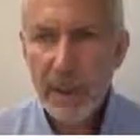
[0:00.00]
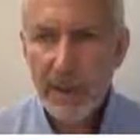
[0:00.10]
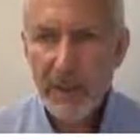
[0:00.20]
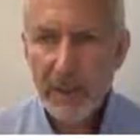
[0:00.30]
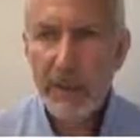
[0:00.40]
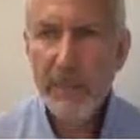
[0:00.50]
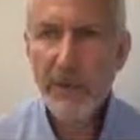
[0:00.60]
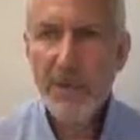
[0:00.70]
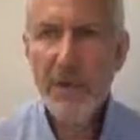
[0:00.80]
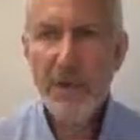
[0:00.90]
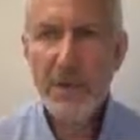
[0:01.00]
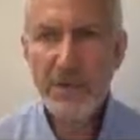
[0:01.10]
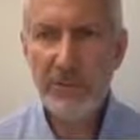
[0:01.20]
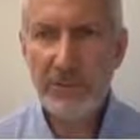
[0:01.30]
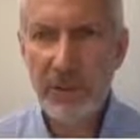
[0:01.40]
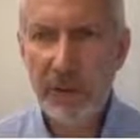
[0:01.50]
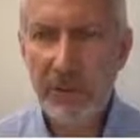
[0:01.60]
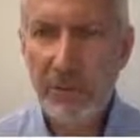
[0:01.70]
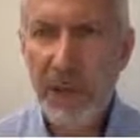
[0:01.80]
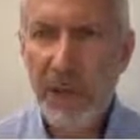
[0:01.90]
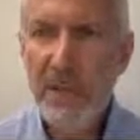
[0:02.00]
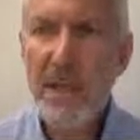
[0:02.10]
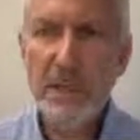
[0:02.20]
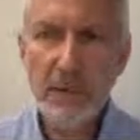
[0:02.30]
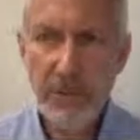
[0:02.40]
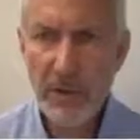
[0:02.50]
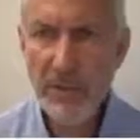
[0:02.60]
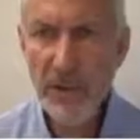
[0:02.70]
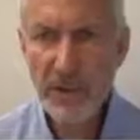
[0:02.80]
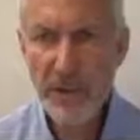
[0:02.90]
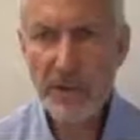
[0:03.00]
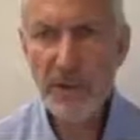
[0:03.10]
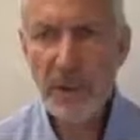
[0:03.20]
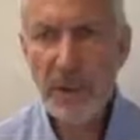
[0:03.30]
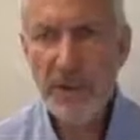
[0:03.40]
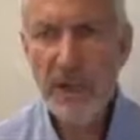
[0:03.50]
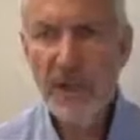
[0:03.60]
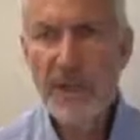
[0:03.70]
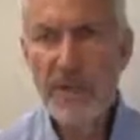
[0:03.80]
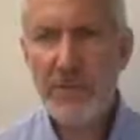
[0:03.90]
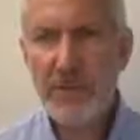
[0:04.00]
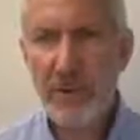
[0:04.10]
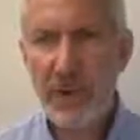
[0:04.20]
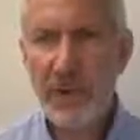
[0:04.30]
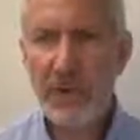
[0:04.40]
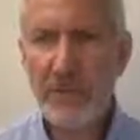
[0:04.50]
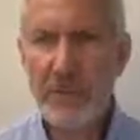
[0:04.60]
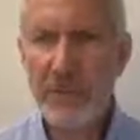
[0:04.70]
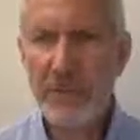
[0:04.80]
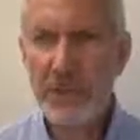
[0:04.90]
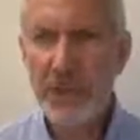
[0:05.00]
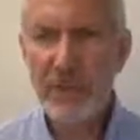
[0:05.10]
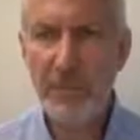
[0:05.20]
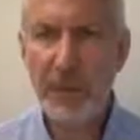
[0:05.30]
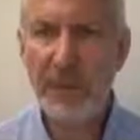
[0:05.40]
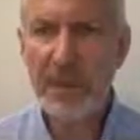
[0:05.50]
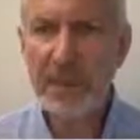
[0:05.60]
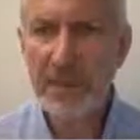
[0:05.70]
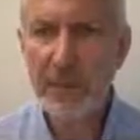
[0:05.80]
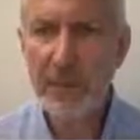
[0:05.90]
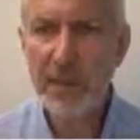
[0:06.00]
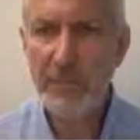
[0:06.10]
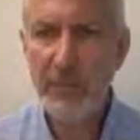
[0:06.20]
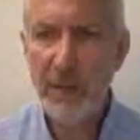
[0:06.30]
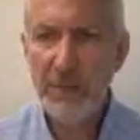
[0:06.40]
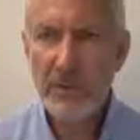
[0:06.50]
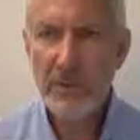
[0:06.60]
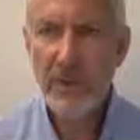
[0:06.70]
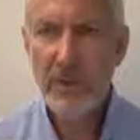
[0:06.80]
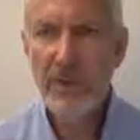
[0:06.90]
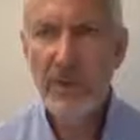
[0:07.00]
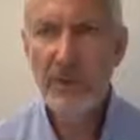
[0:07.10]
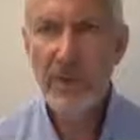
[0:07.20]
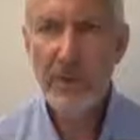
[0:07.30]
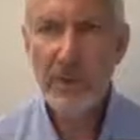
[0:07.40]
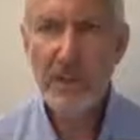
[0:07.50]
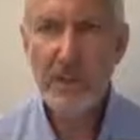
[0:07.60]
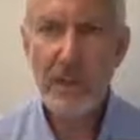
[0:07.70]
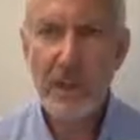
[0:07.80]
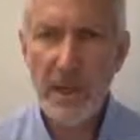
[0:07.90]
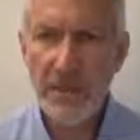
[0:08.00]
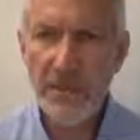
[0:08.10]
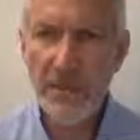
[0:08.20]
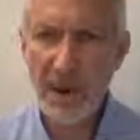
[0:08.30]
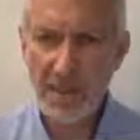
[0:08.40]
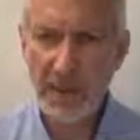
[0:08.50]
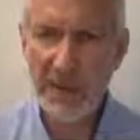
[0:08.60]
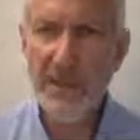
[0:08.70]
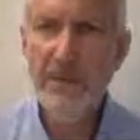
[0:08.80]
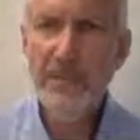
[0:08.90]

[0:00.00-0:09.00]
The second module adjusts their speed, and the third module changes the direction of the 2 sheets by 90 degrees so that they can then enter the smart binder.